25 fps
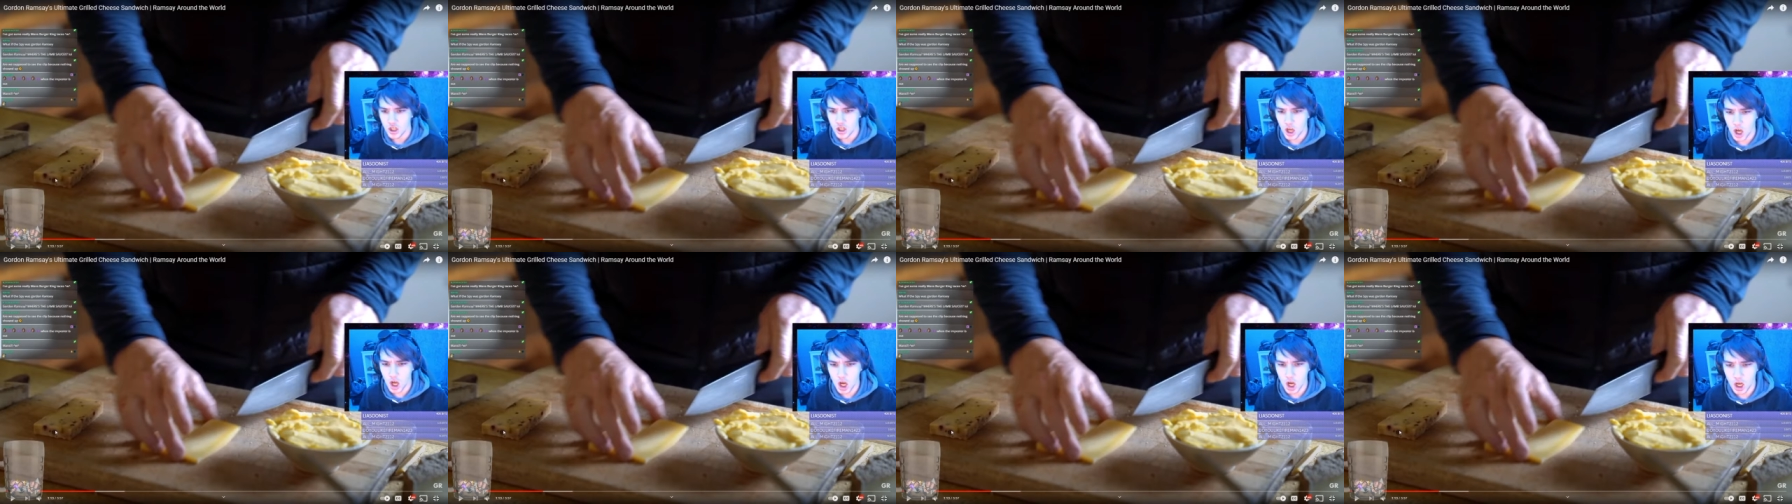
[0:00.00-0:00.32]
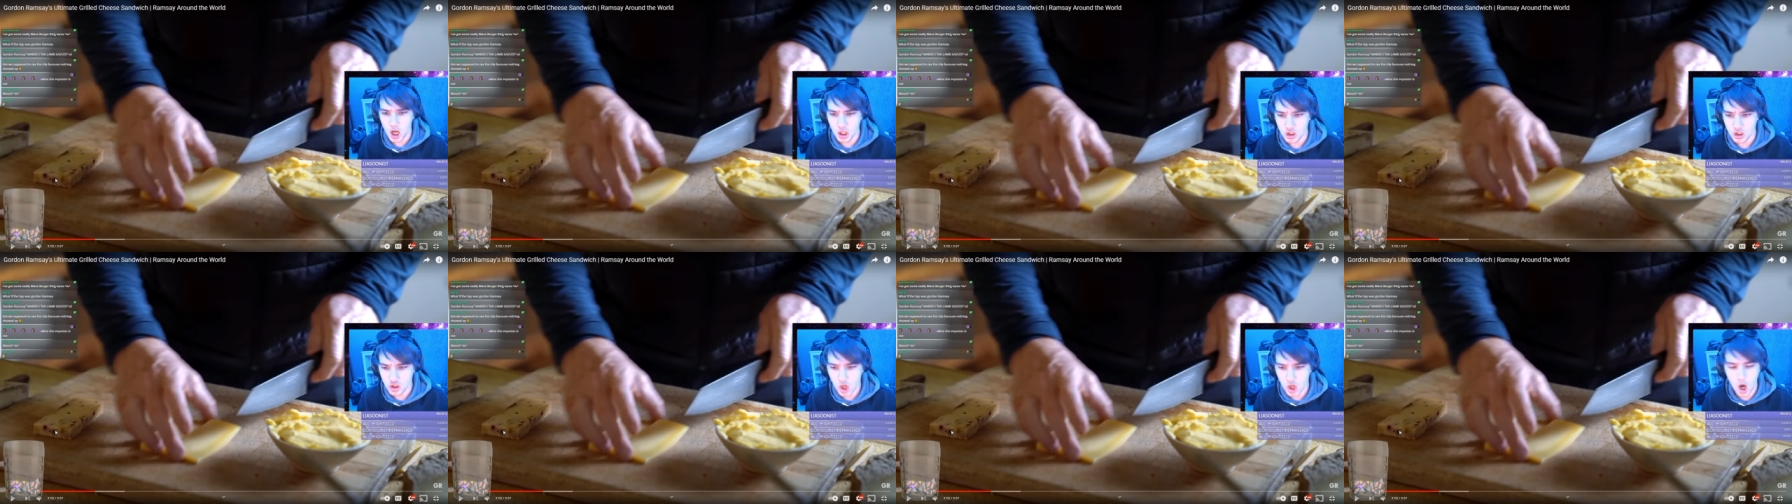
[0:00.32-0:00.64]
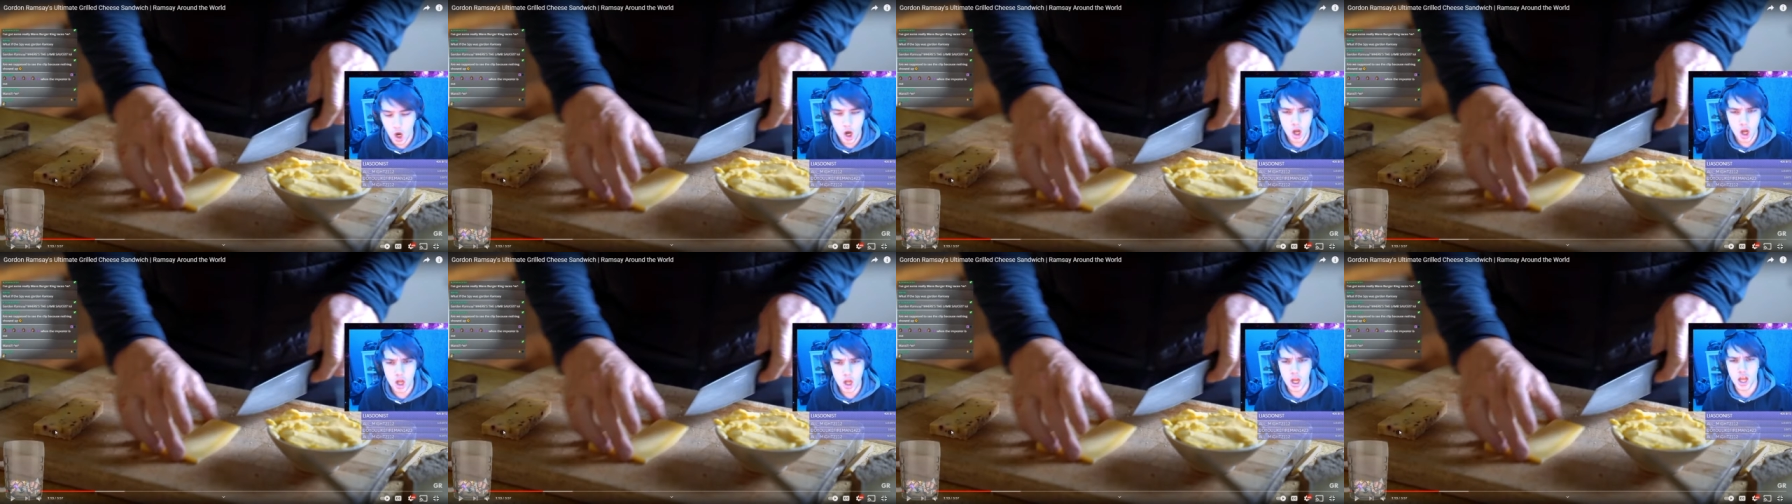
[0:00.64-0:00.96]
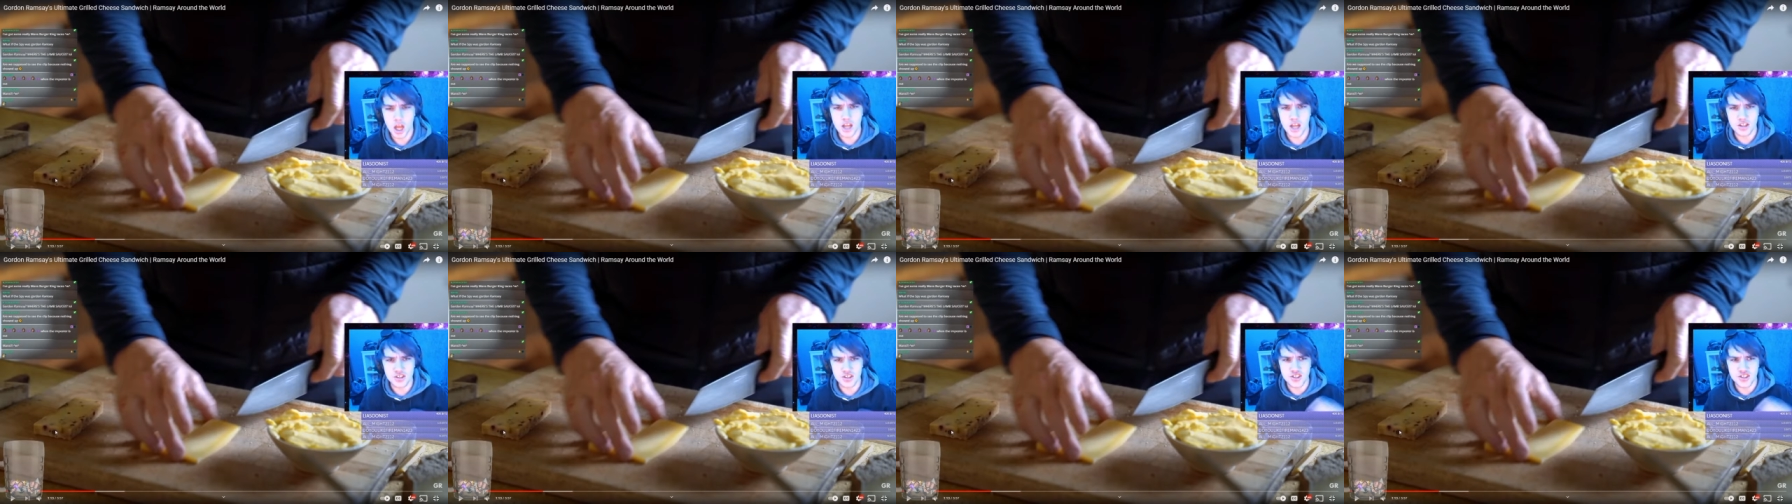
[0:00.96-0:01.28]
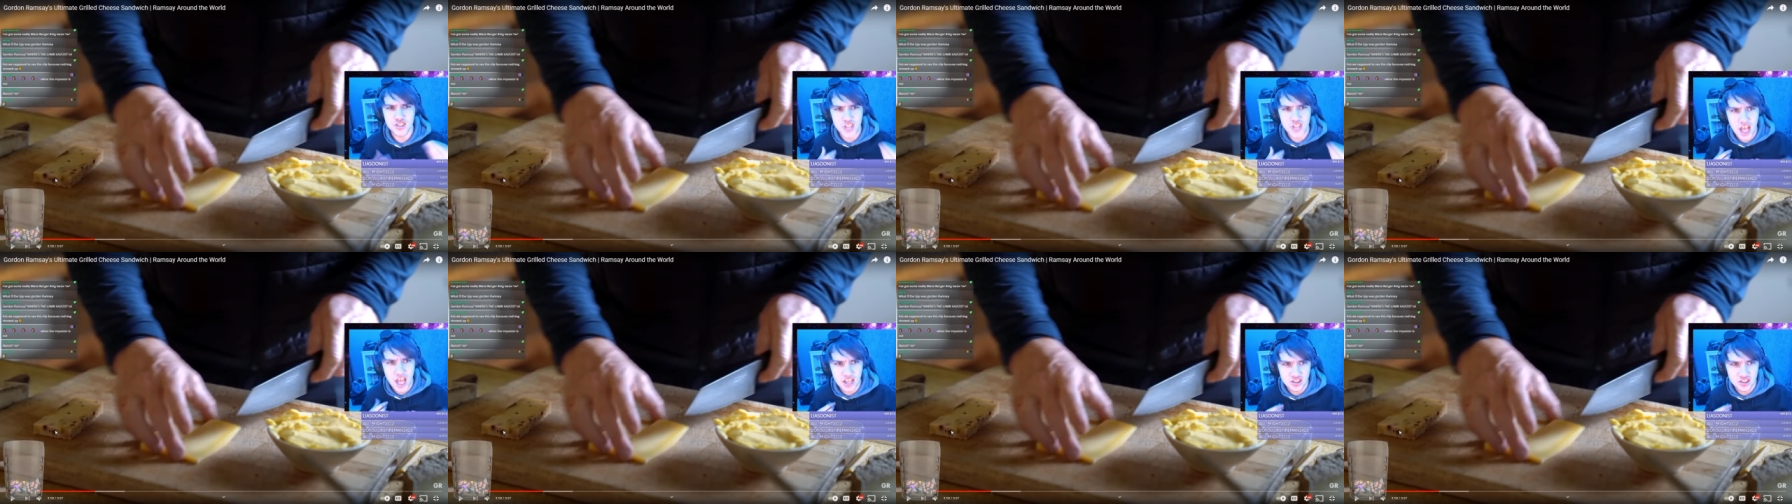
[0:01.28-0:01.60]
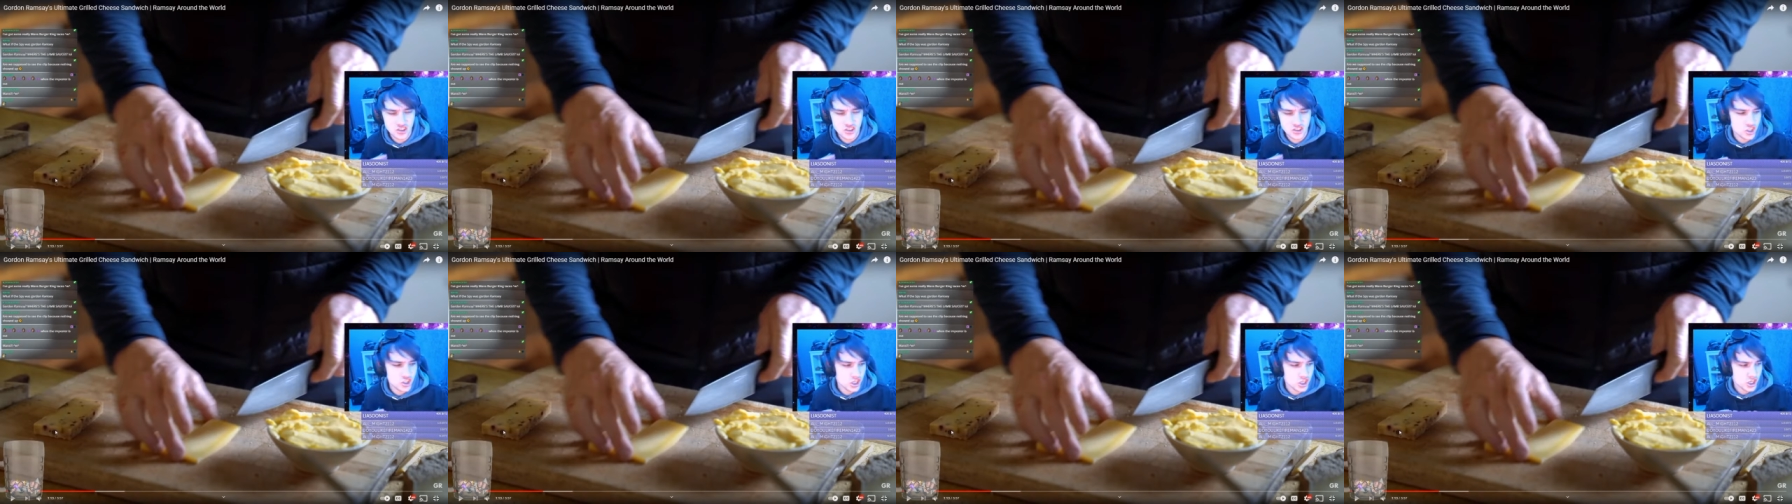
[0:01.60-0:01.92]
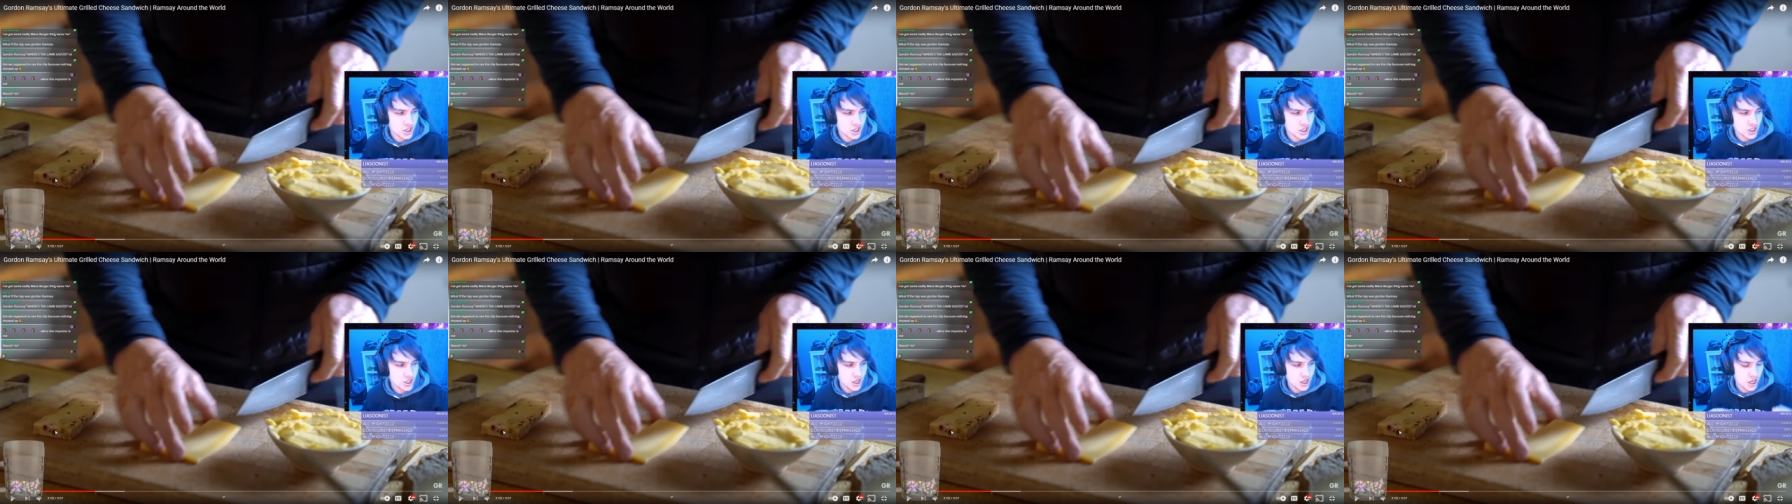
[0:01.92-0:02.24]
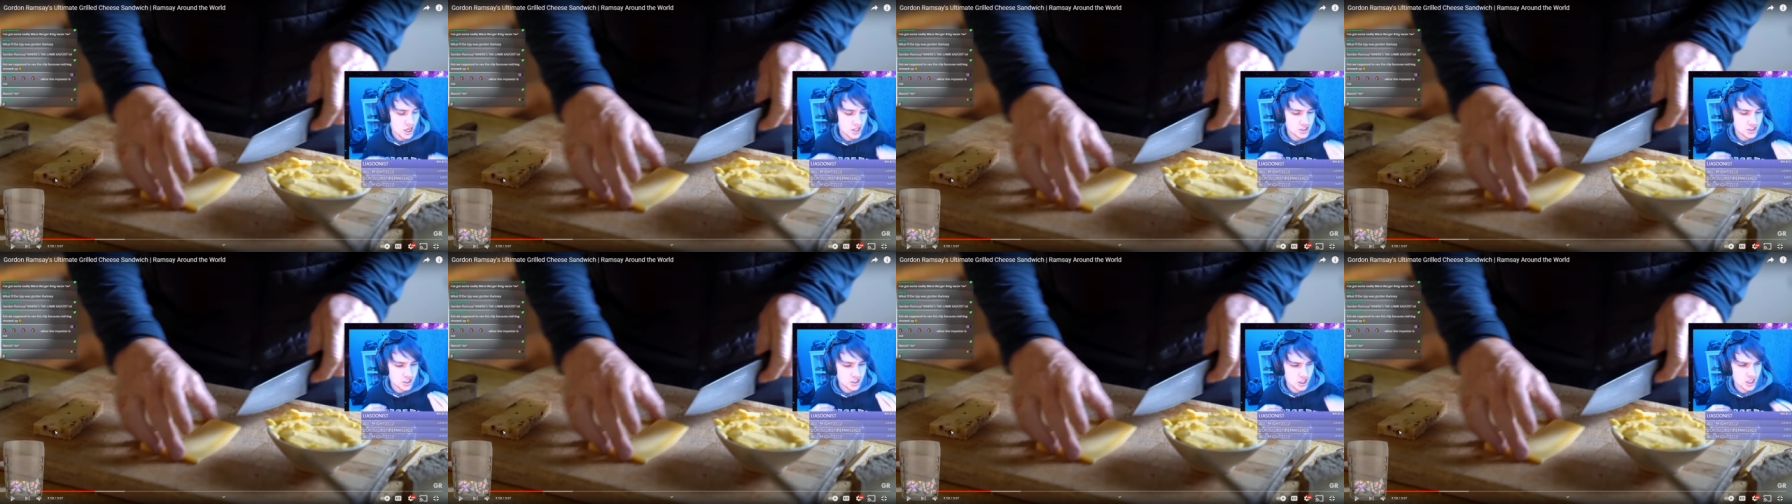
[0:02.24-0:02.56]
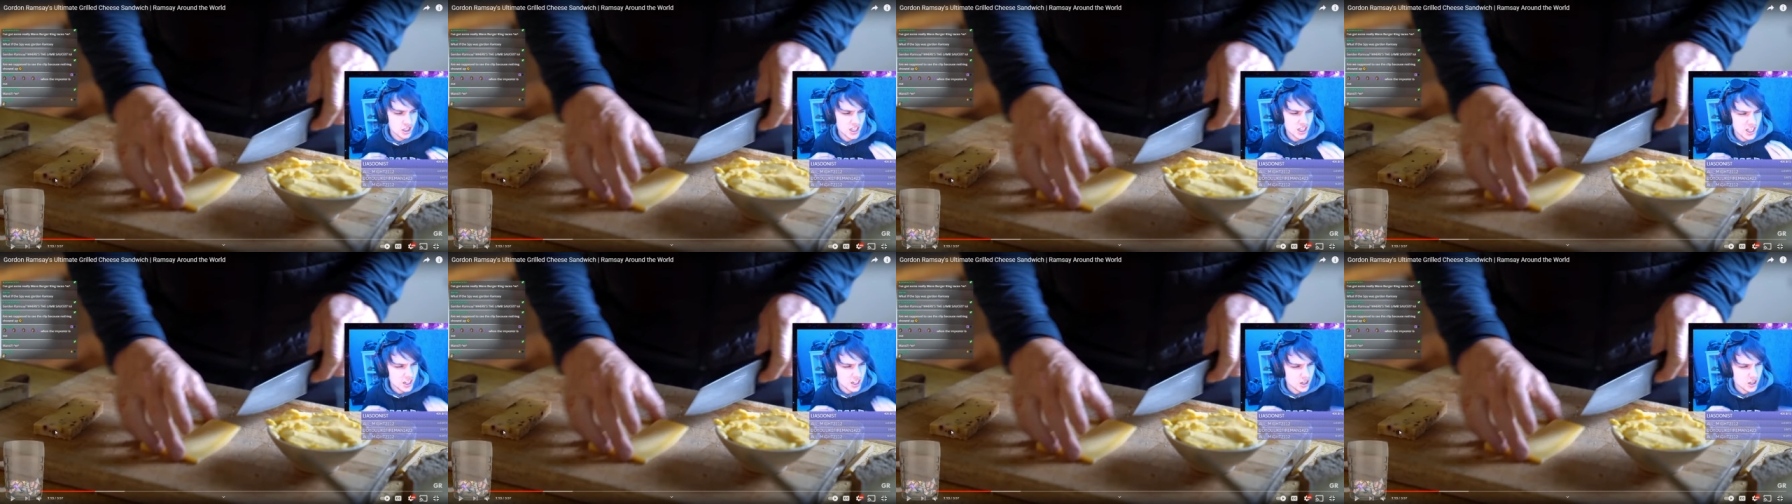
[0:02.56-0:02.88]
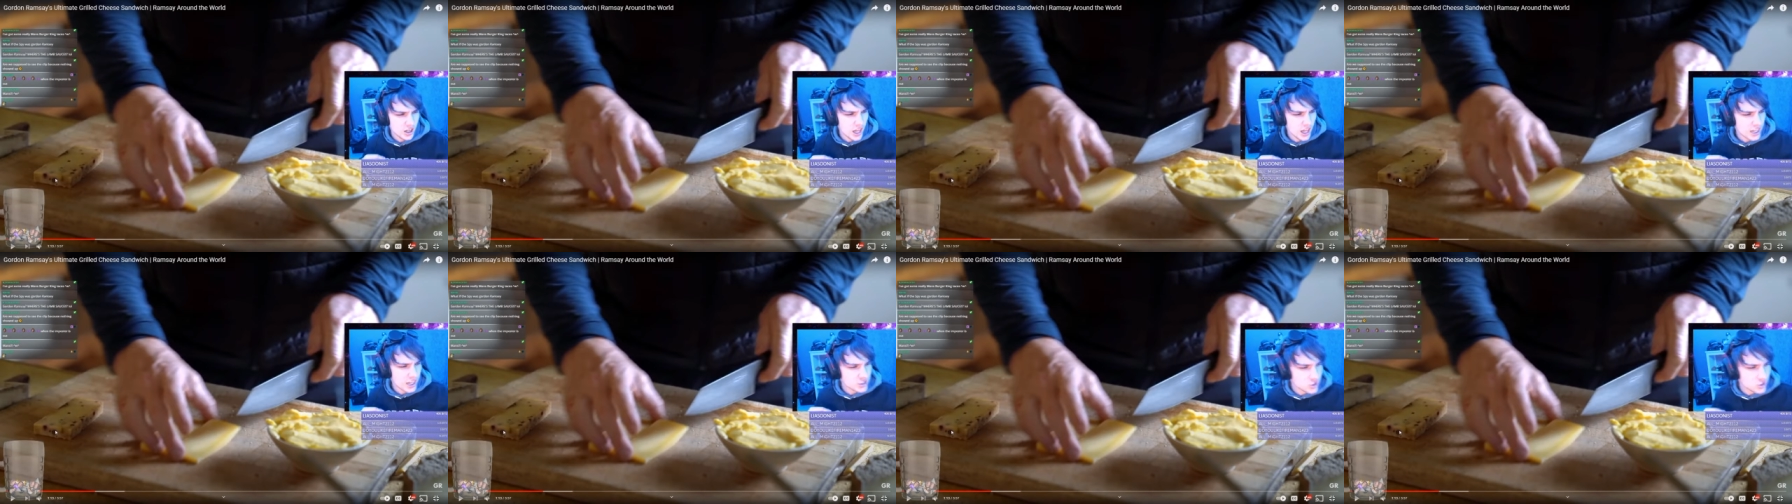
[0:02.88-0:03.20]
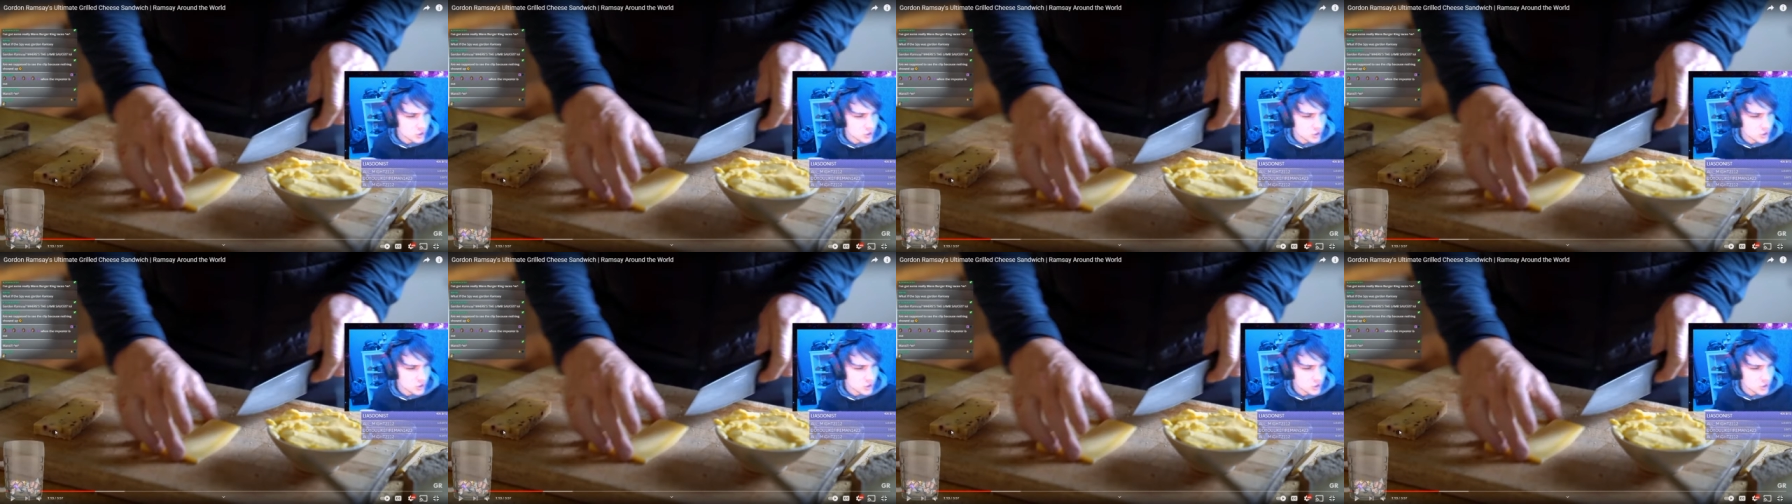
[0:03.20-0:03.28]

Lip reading: tart and zesty. And a little, it has a